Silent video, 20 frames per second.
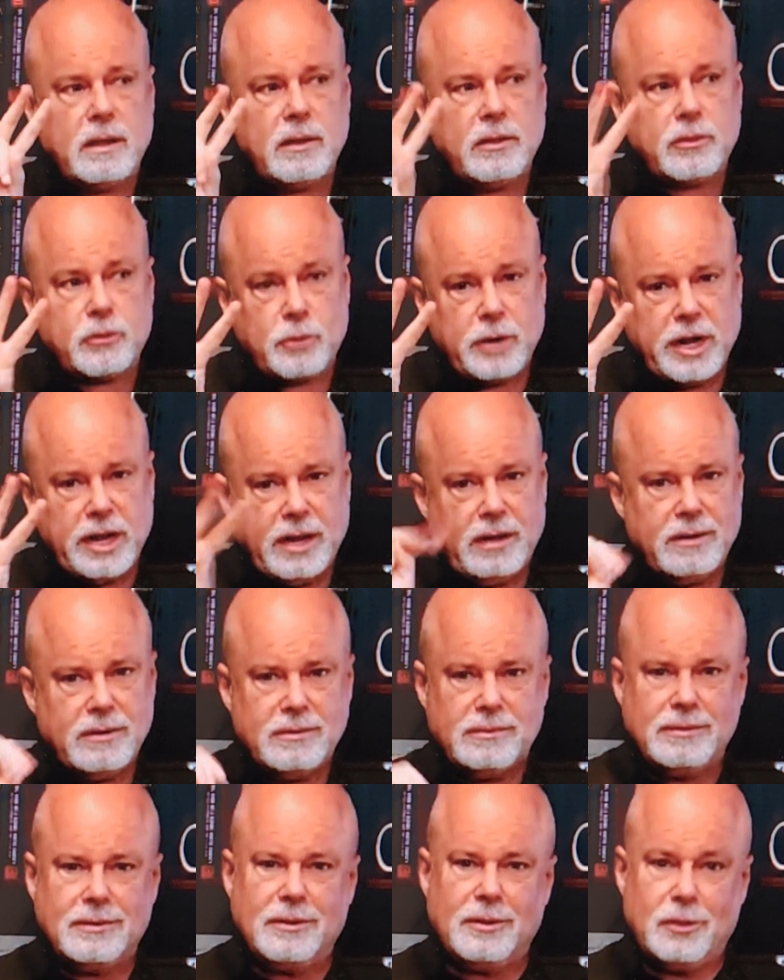3,
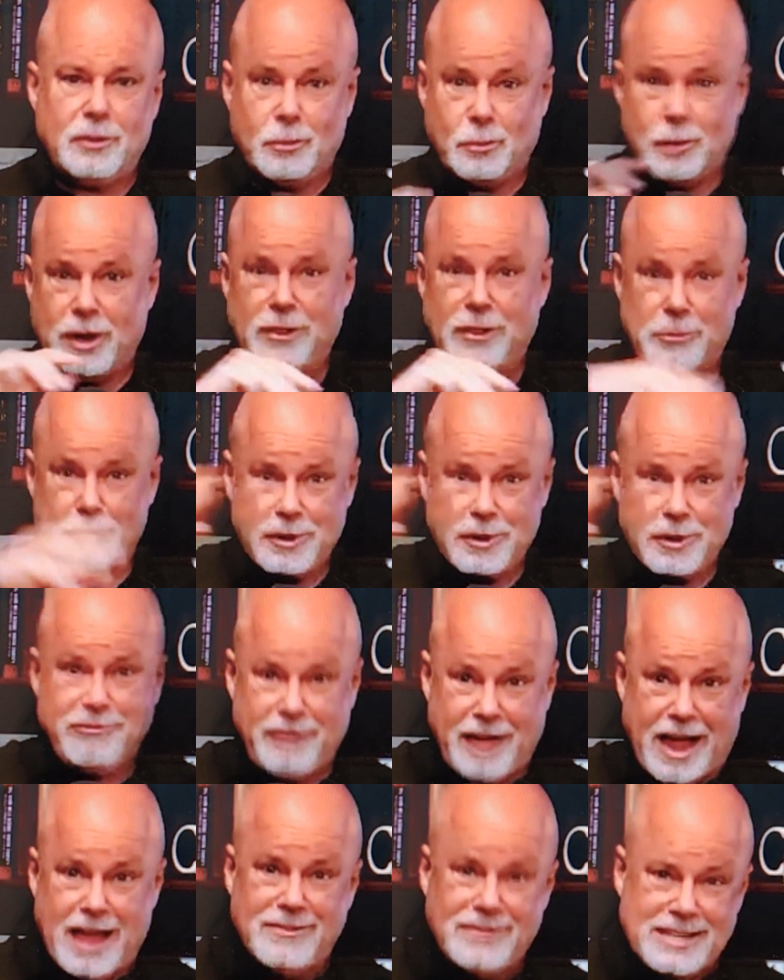the
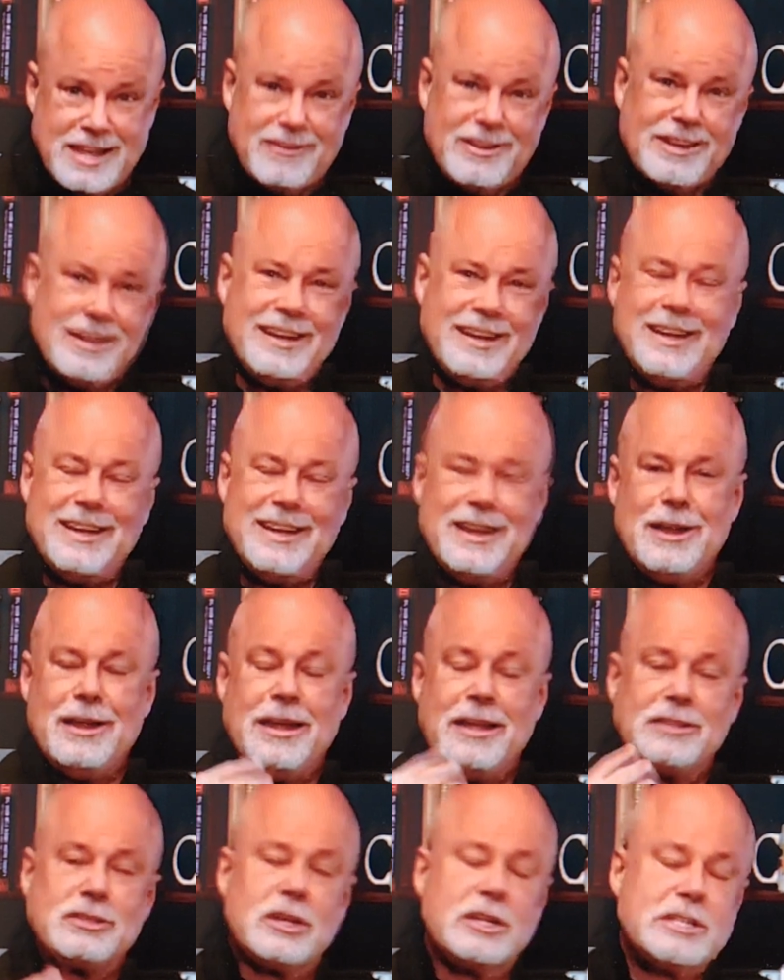1-3-5-7,
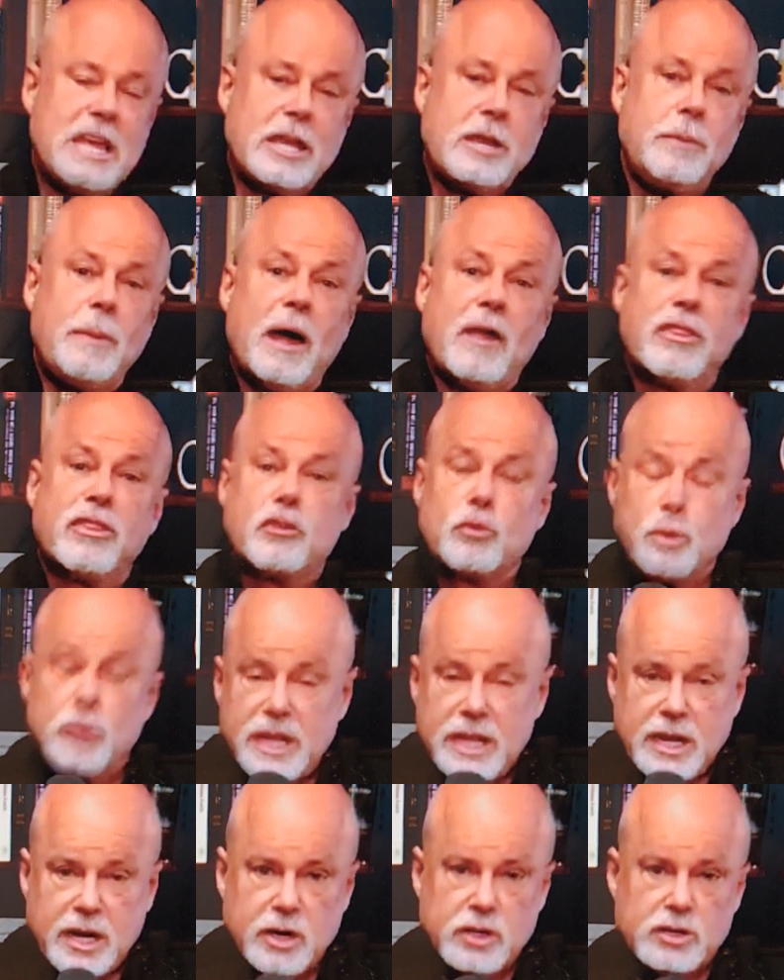it's going to take you about 3
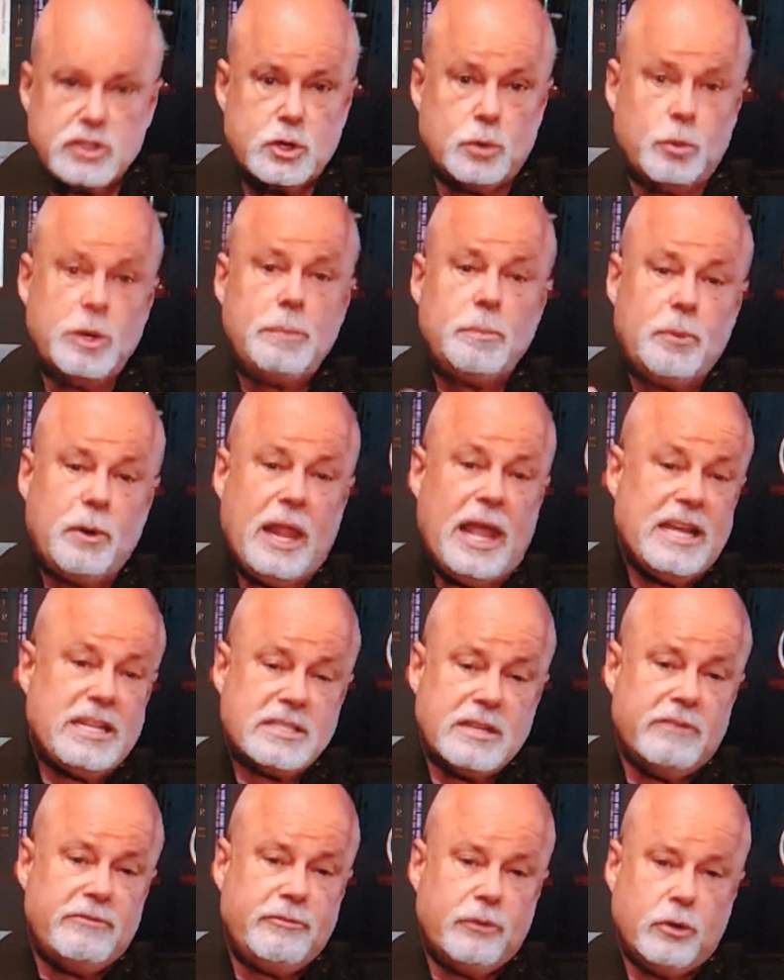years to
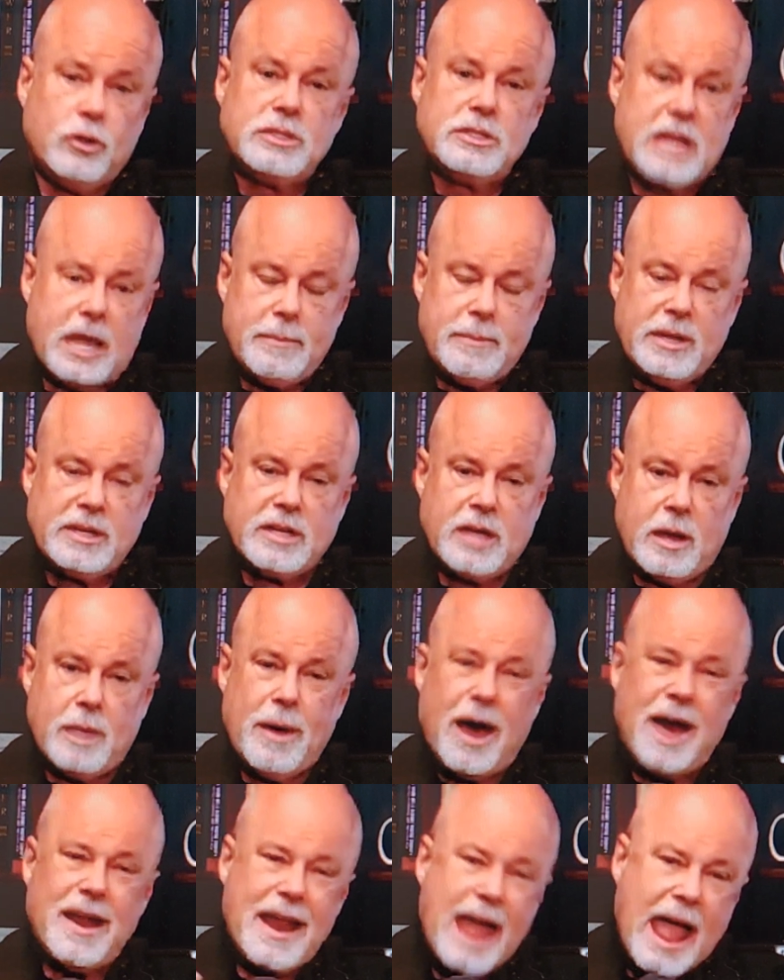replace a full-time income
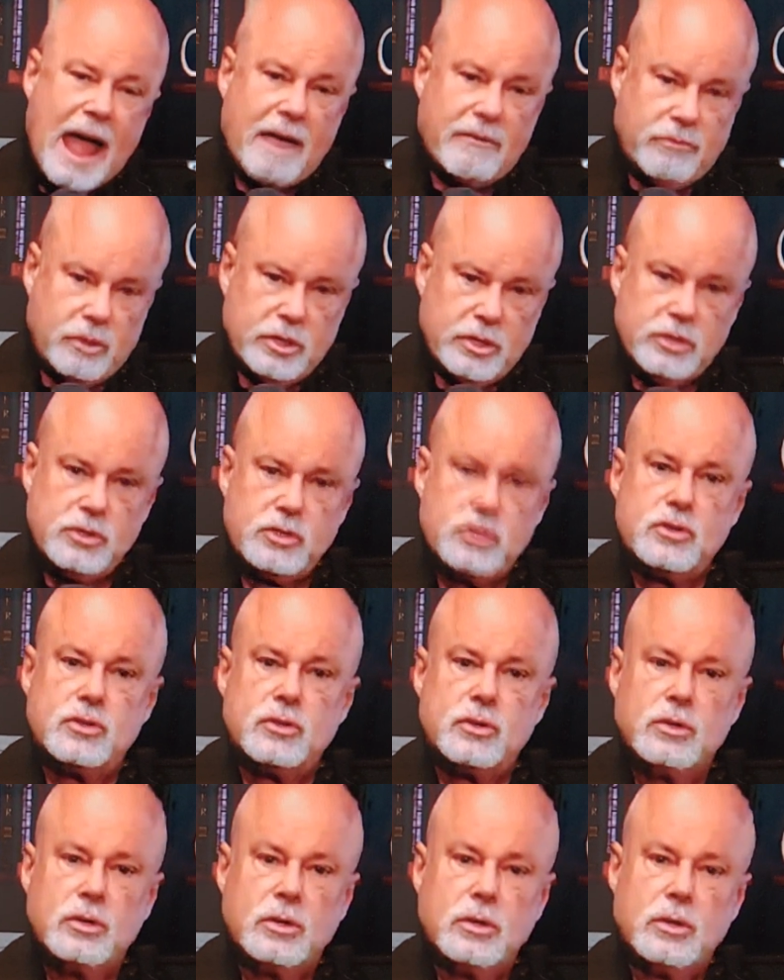on average.
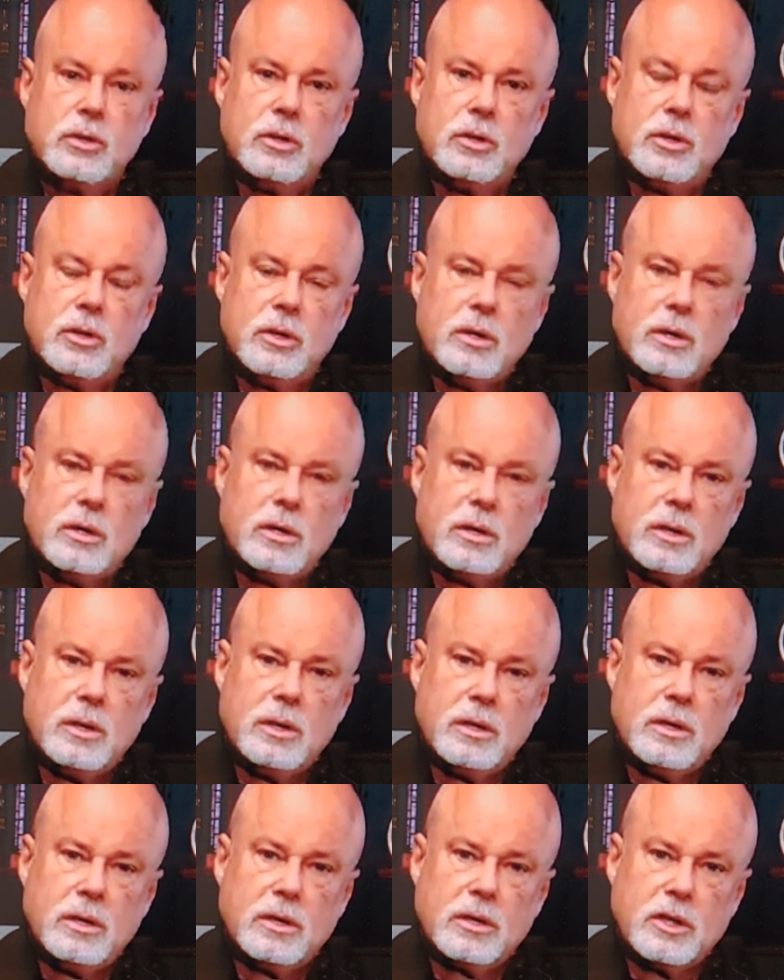
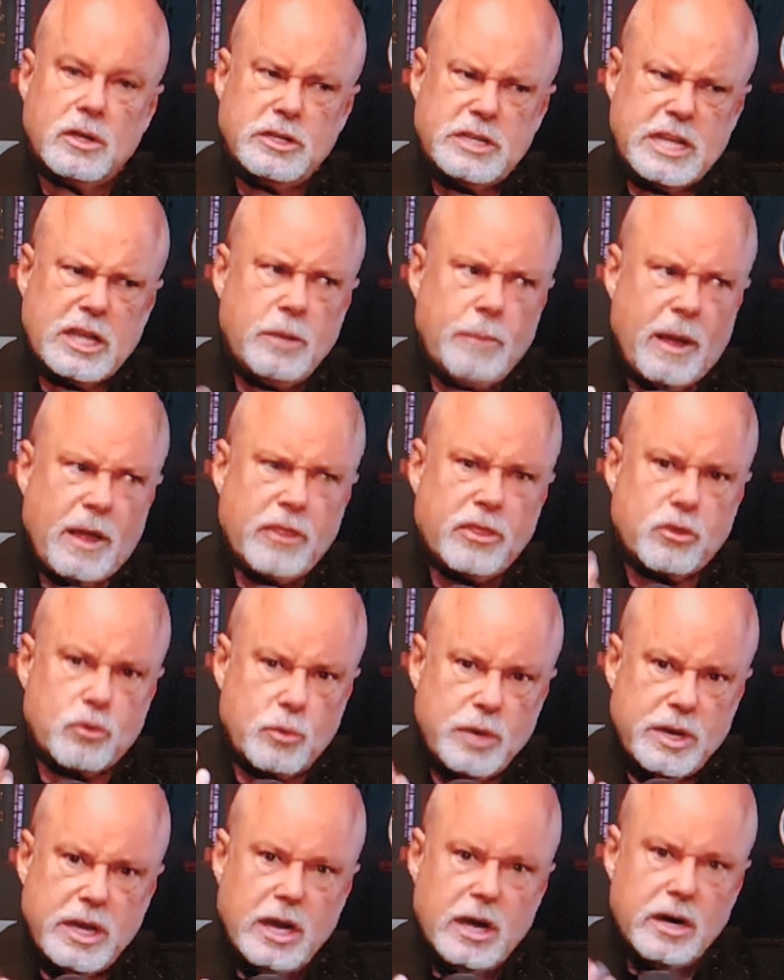It's going to take you about
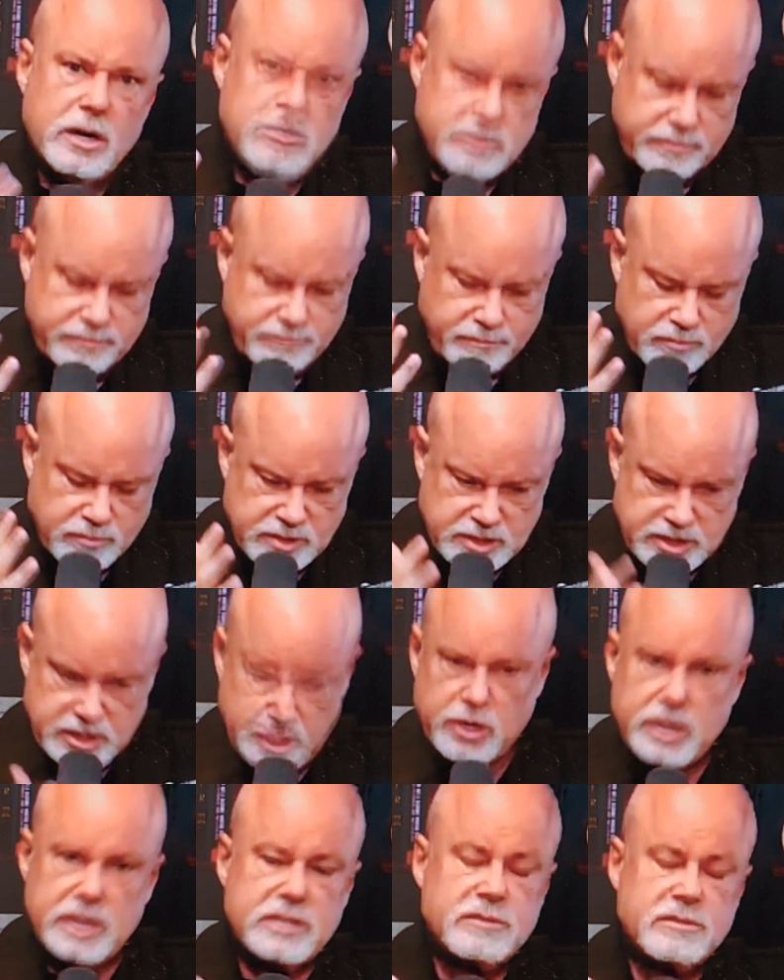3 years of
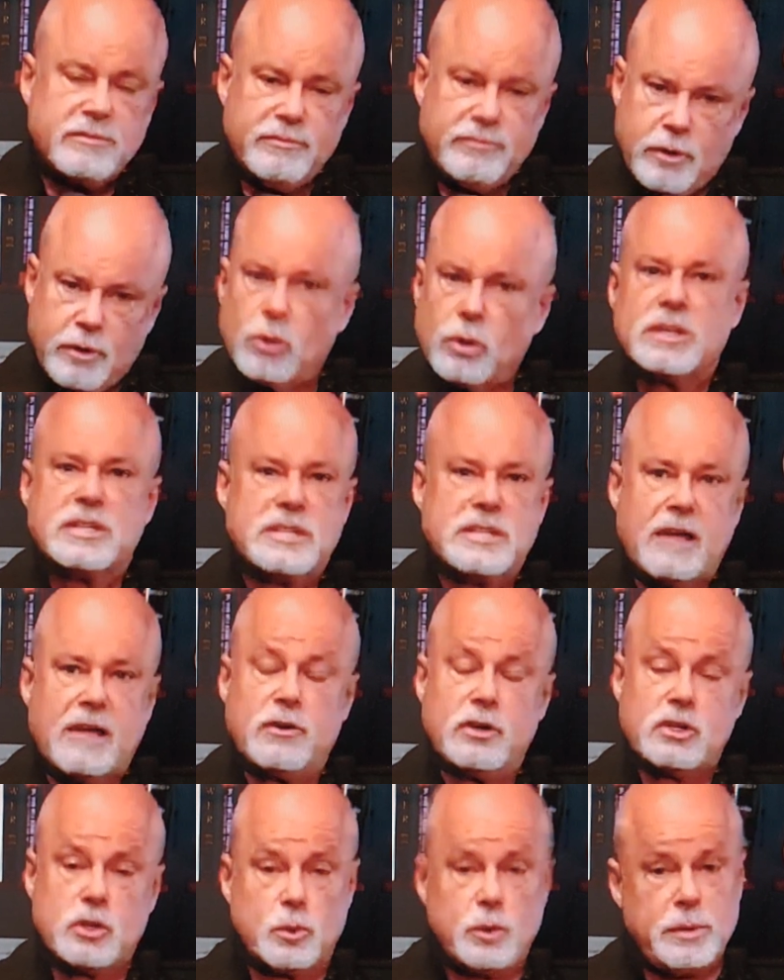serious, focused
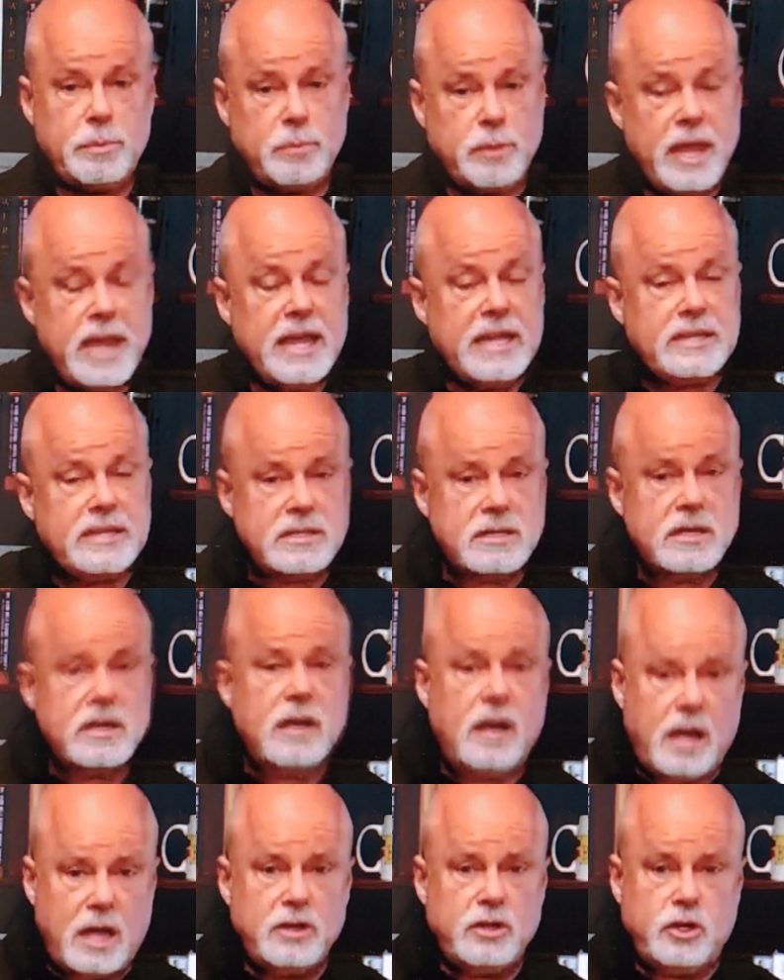effort to replace
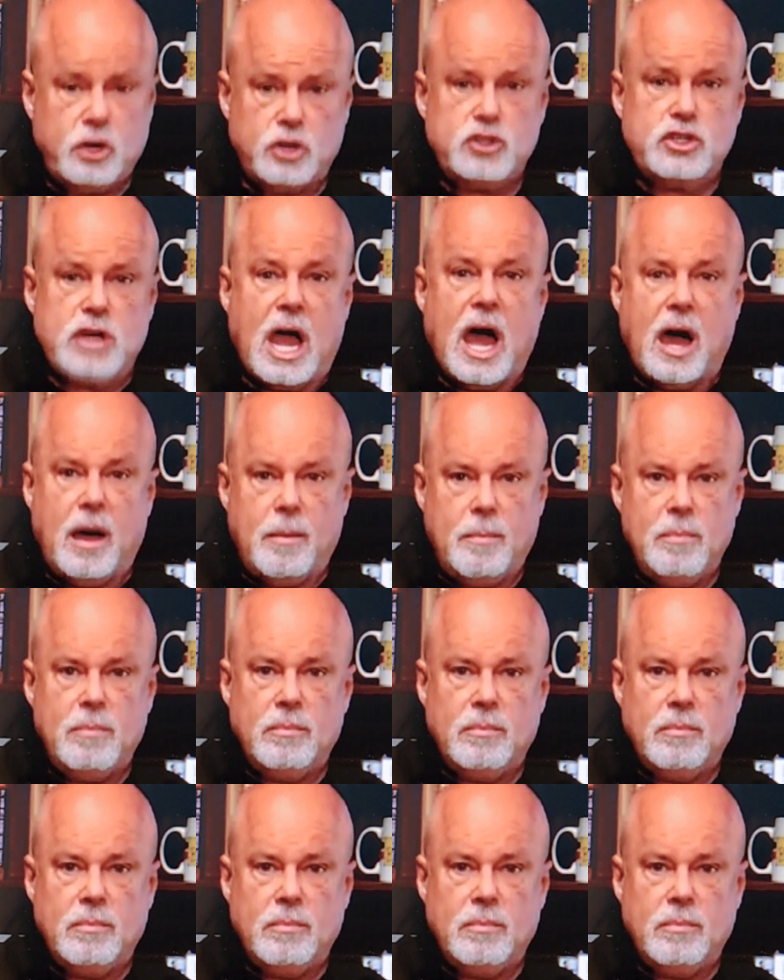your job.